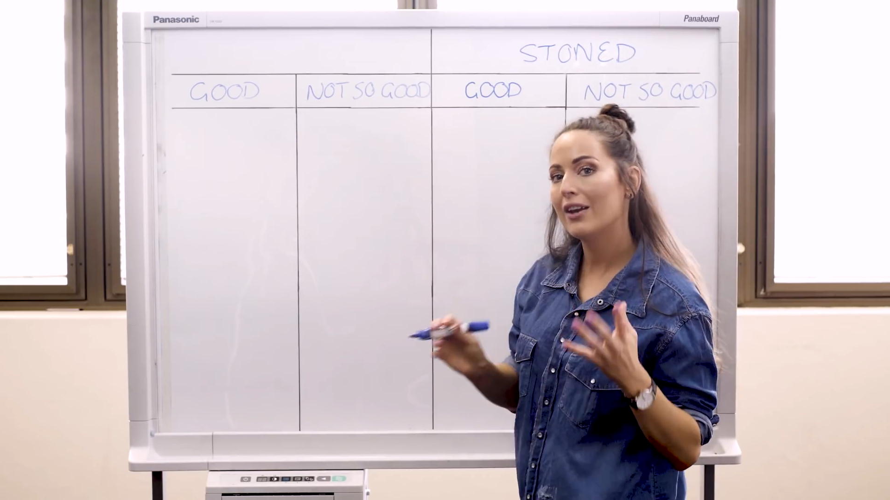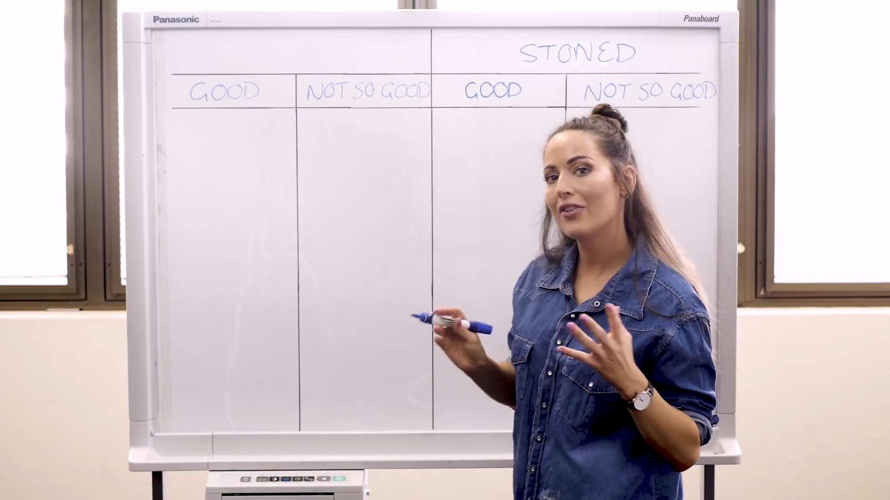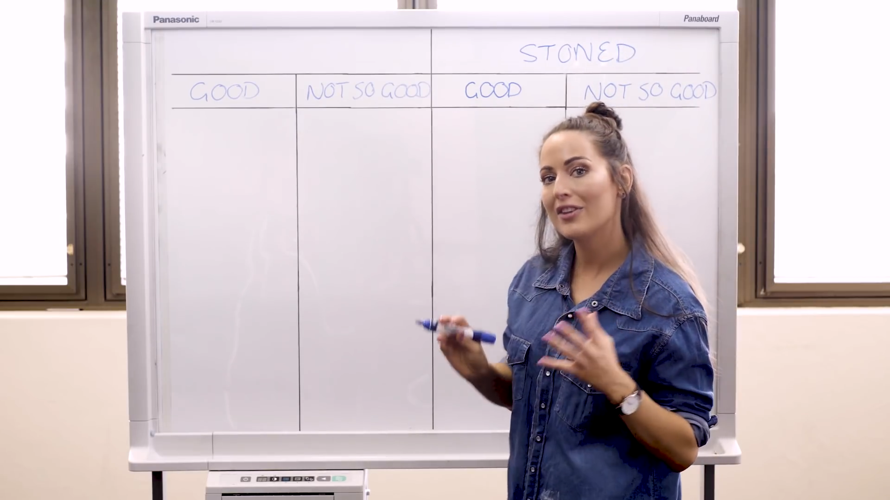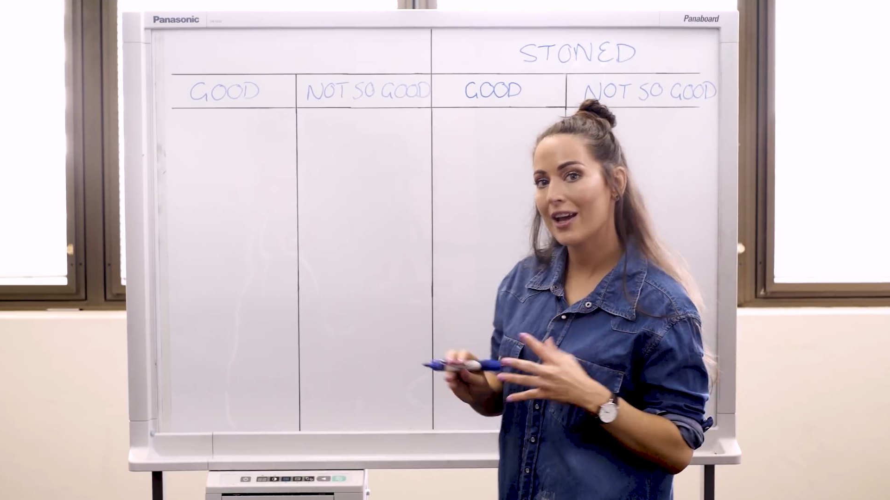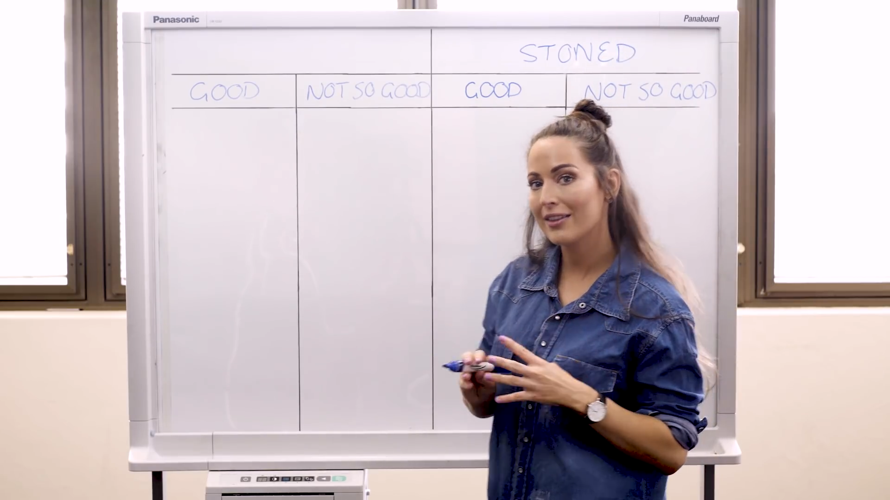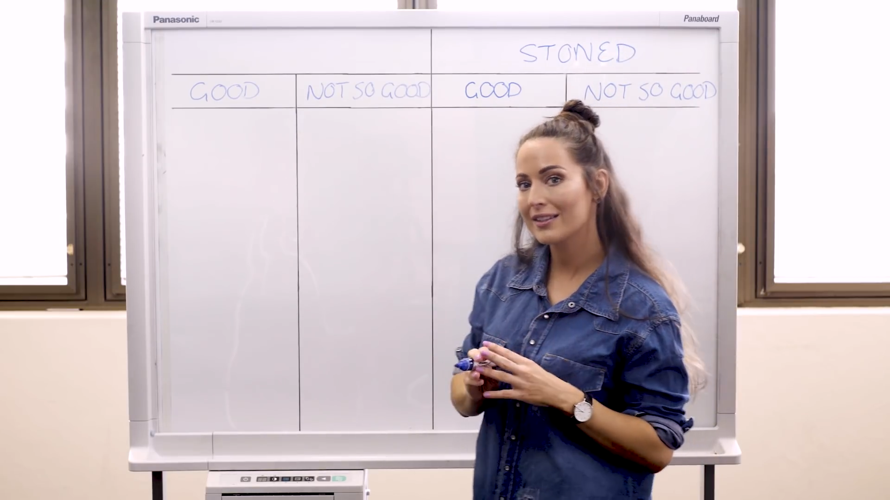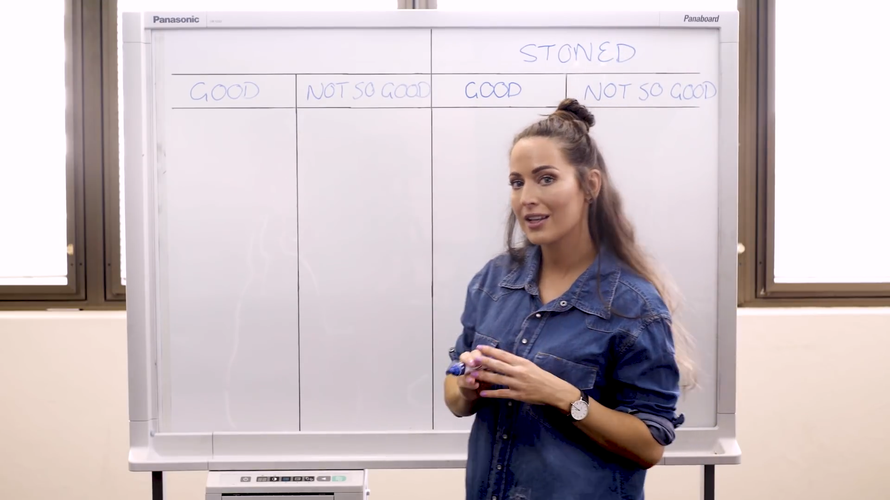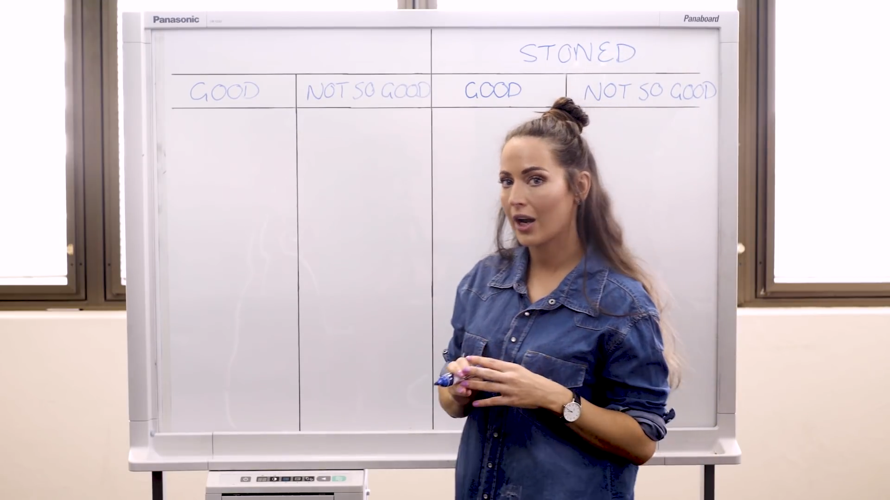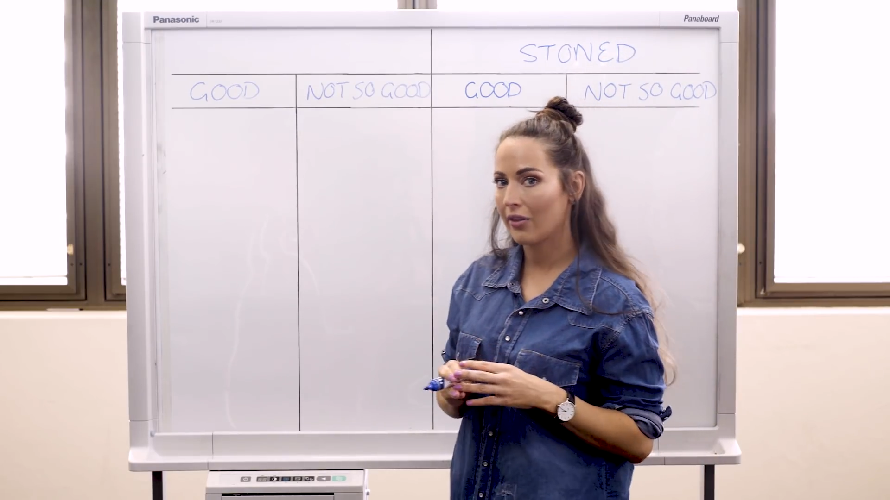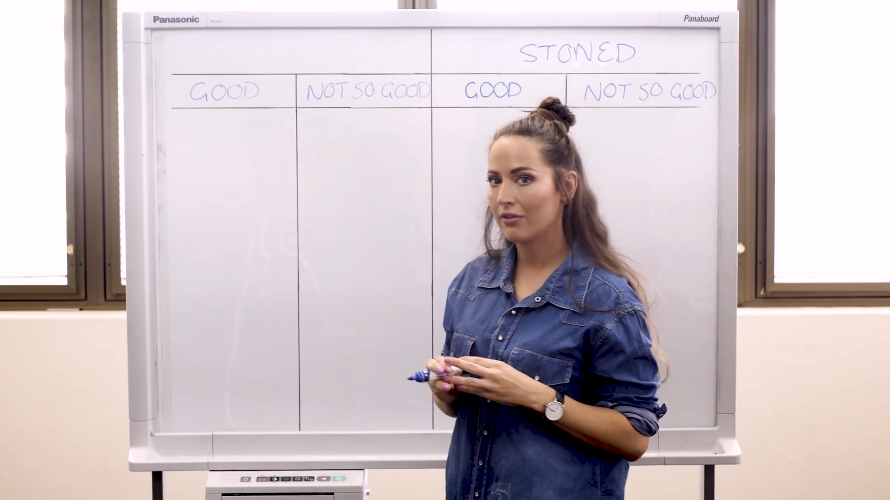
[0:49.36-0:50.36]
then on the other
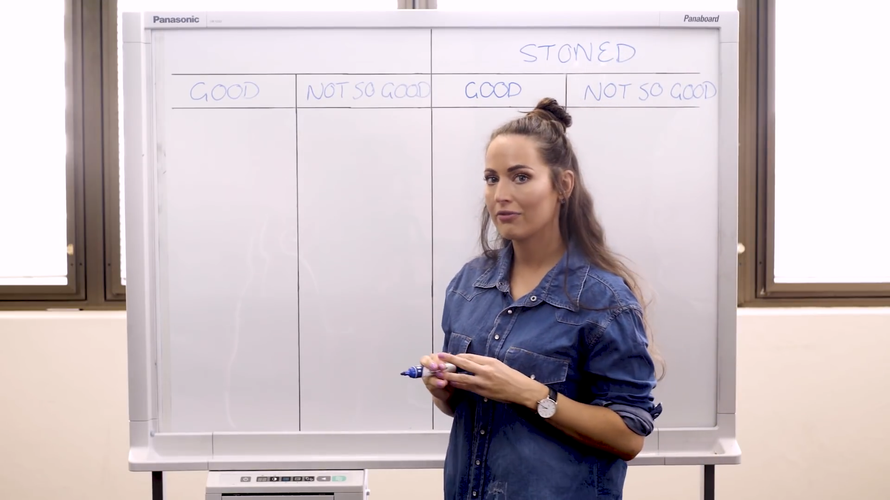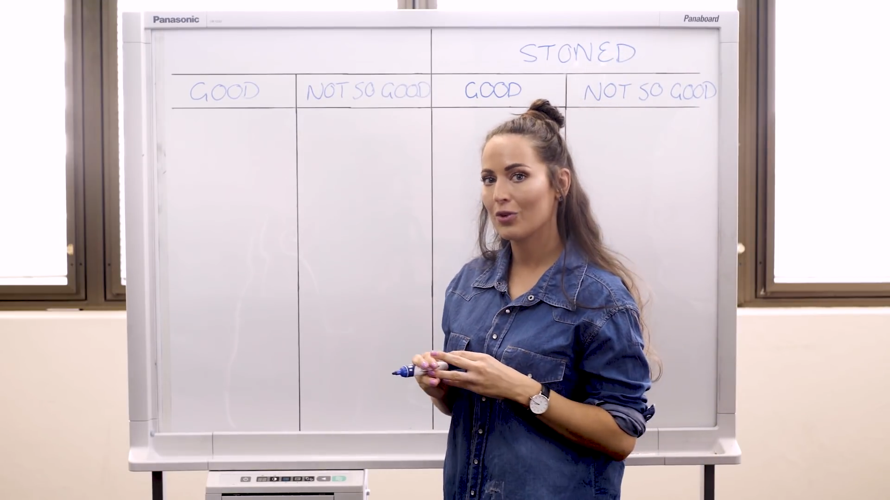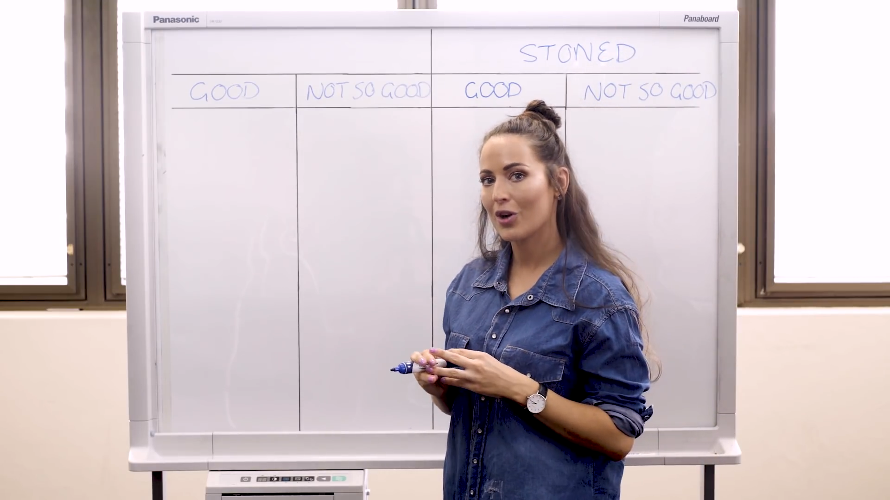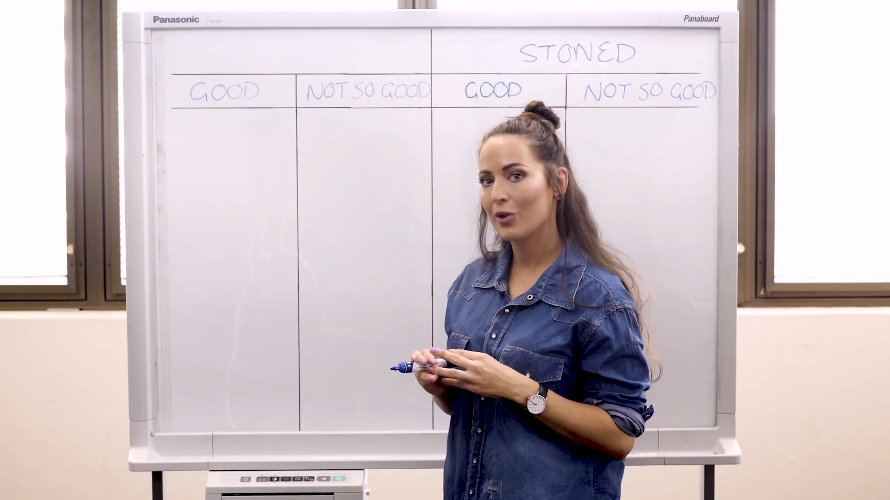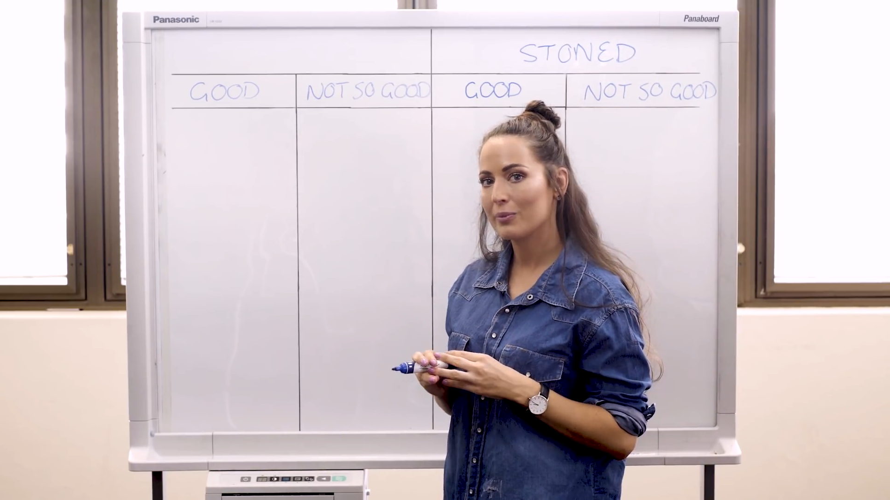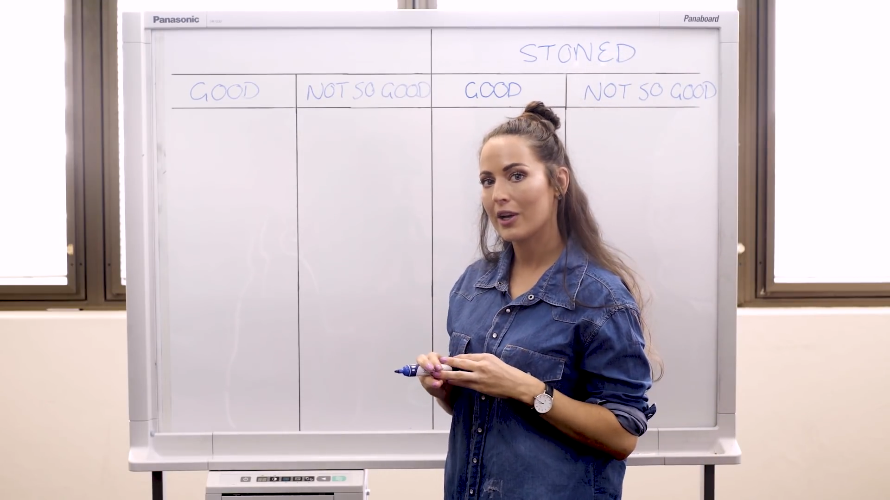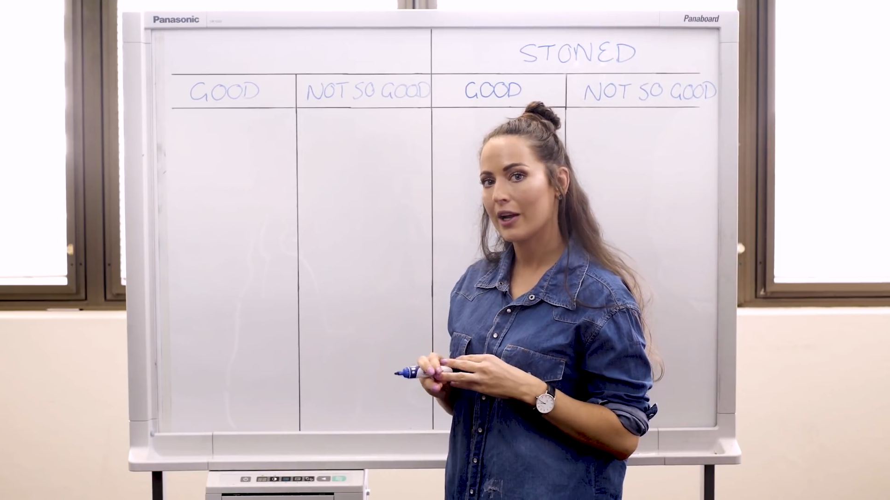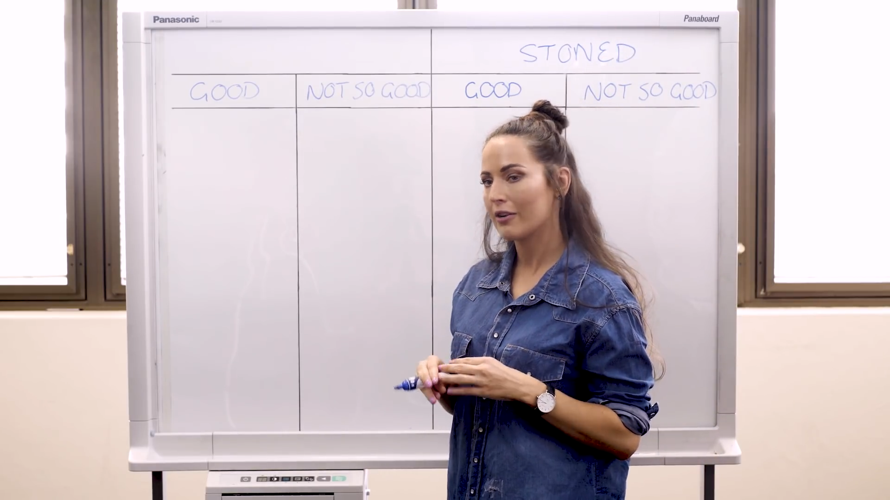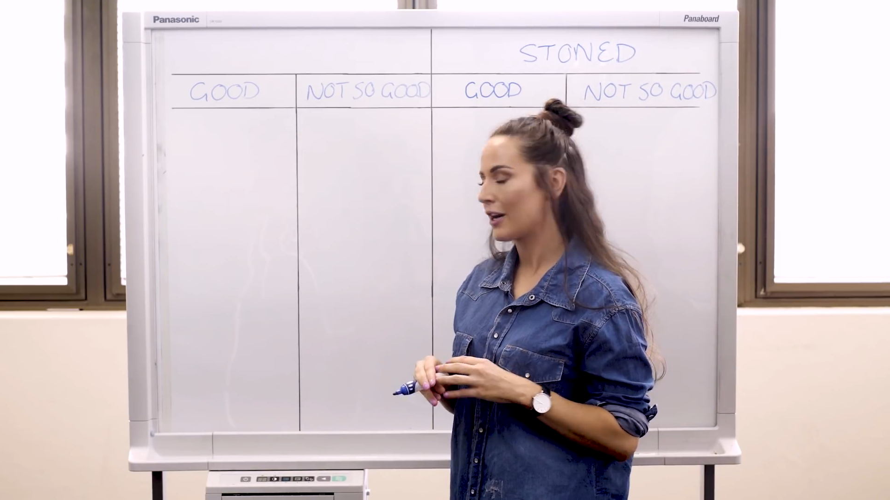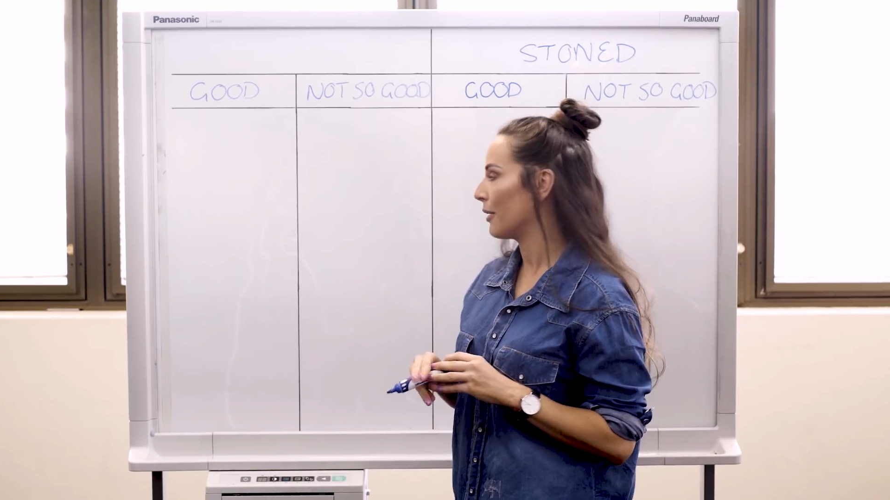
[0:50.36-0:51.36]
side of the 4-column
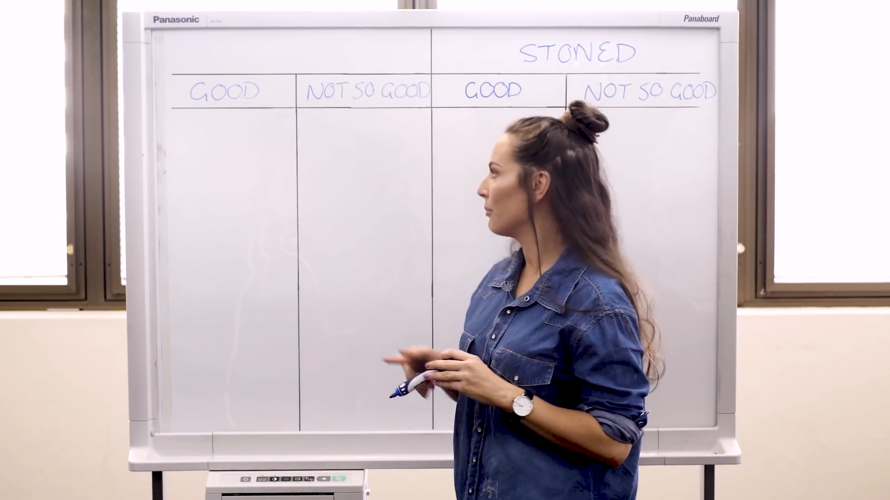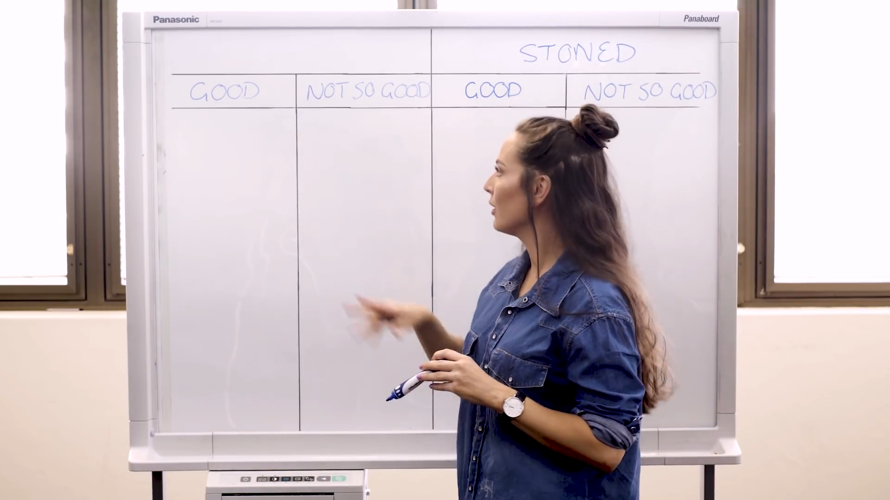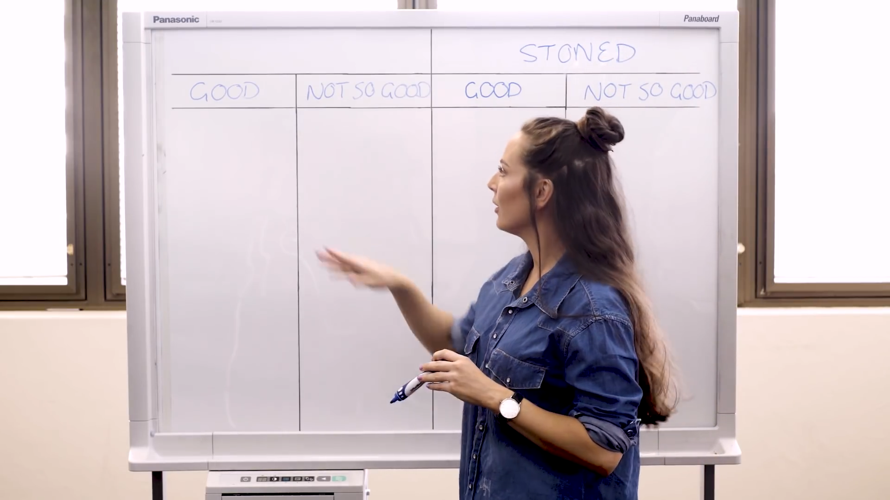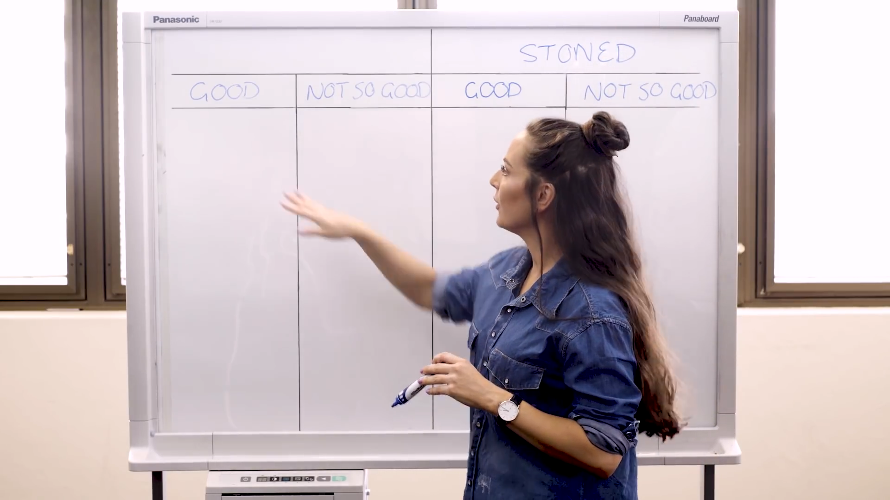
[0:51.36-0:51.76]
diagram,